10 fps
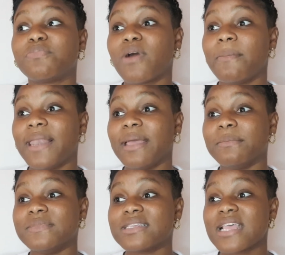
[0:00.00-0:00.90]

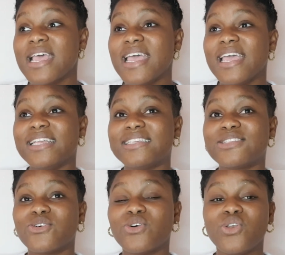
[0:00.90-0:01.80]
problems is
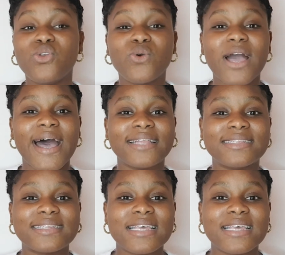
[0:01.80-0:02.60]
to look at